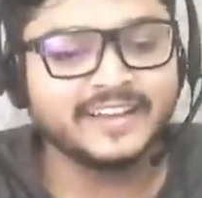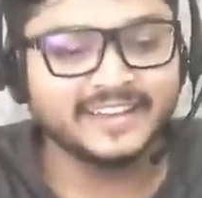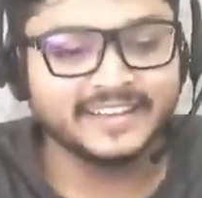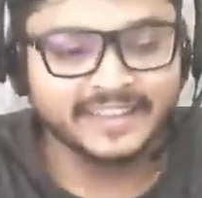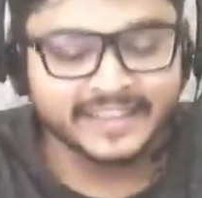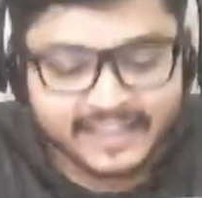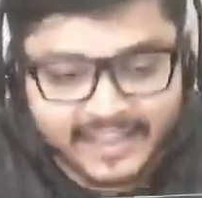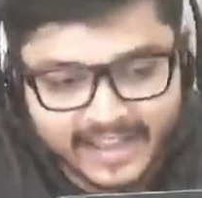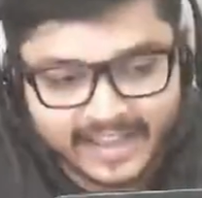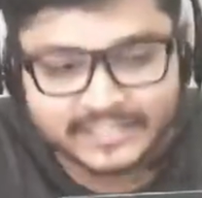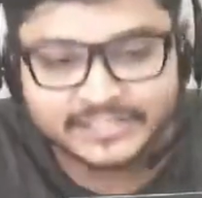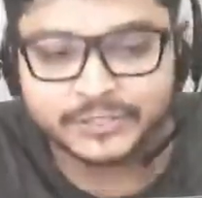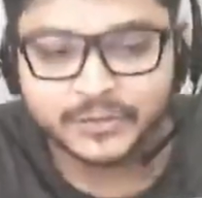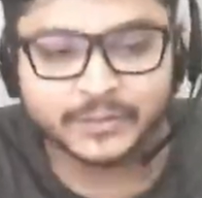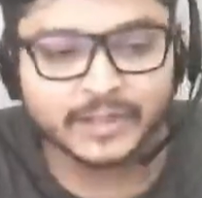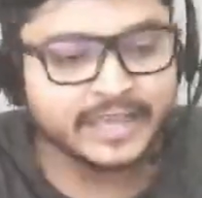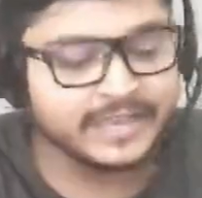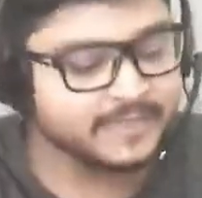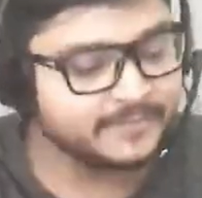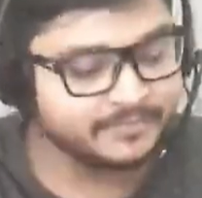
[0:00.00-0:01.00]
Yeah, so
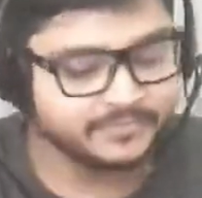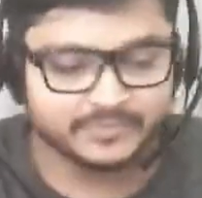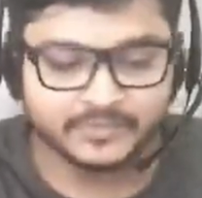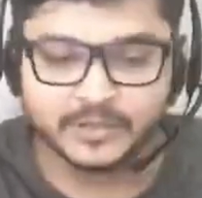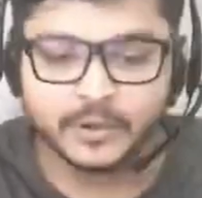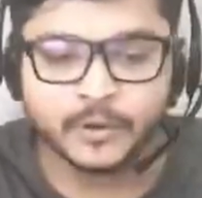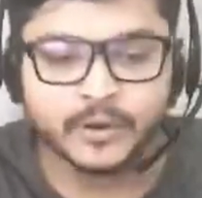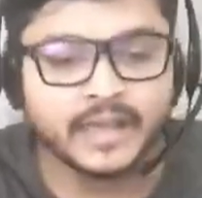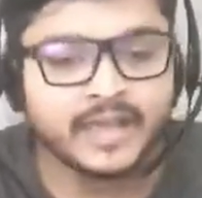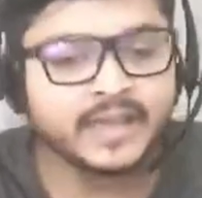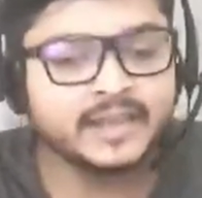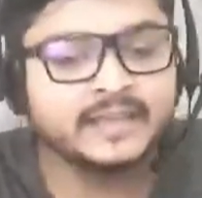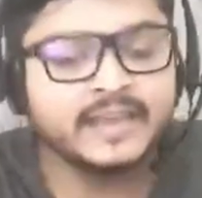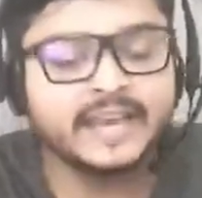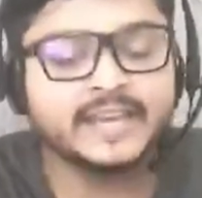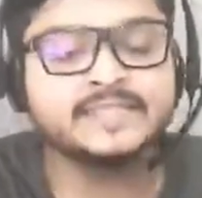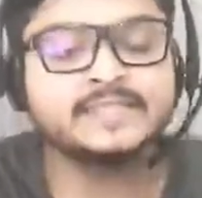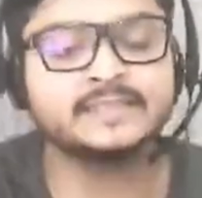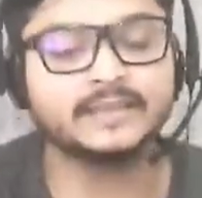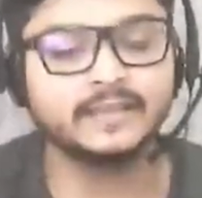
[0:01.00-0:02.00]
like, go ahead
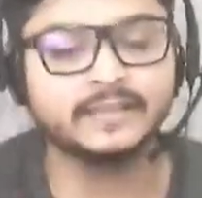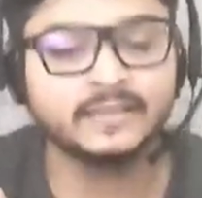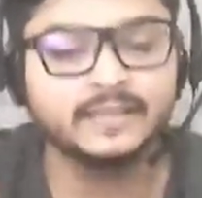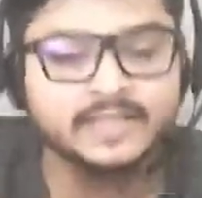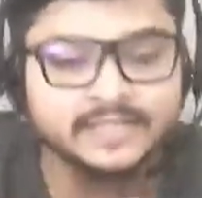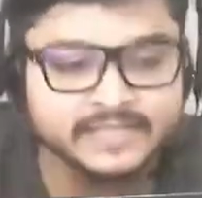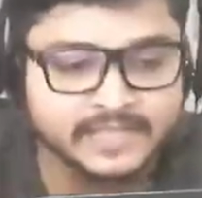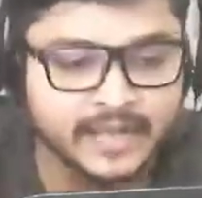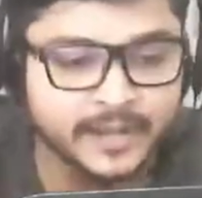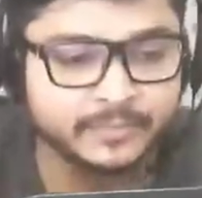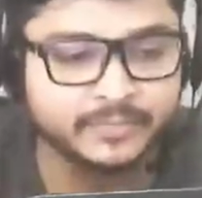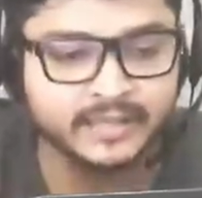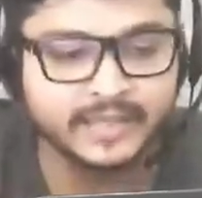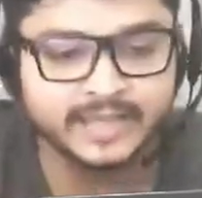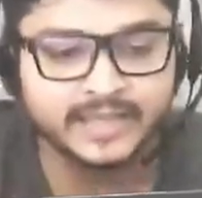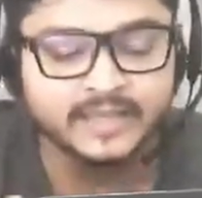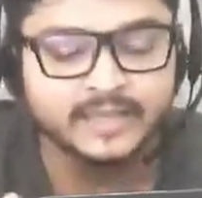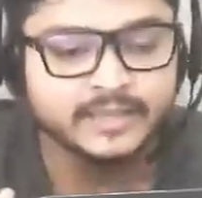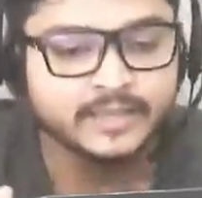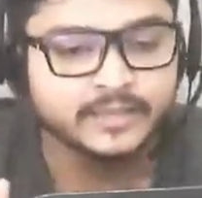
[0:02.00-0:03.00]
guys, listen up.
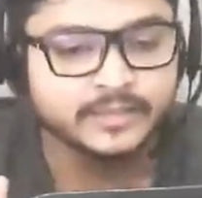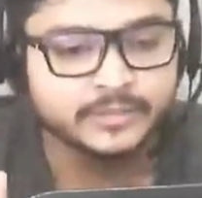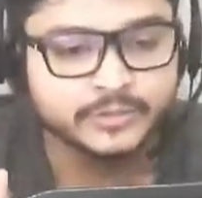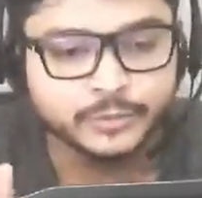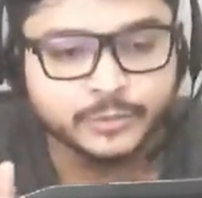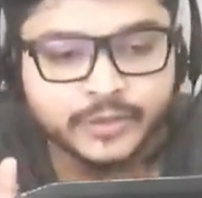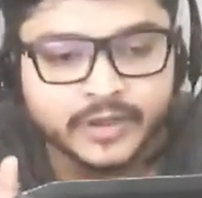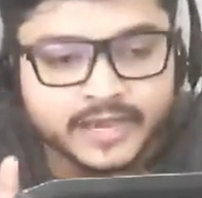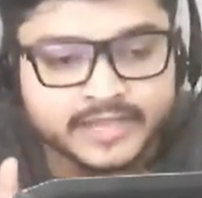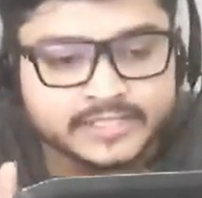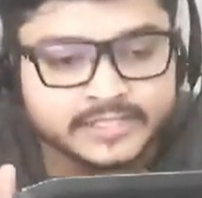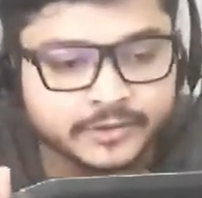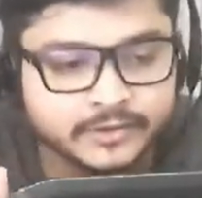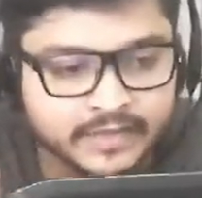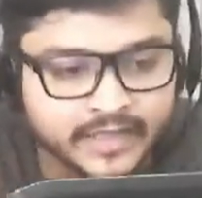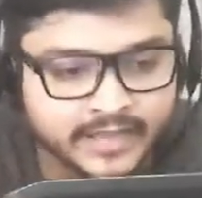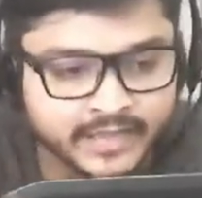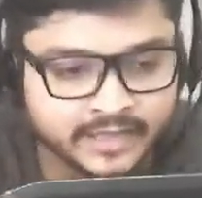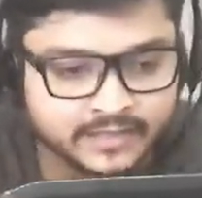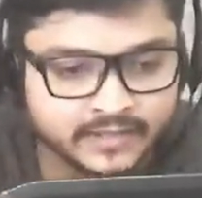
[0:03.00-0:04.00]
Like, you guys are
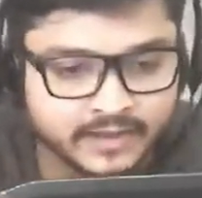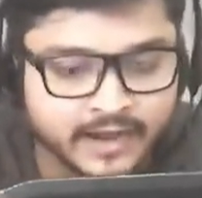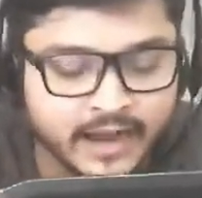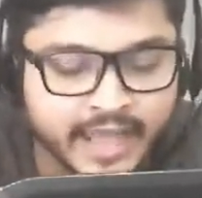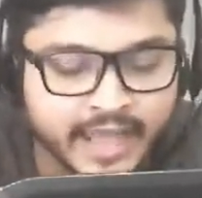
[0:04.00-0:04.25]
like in the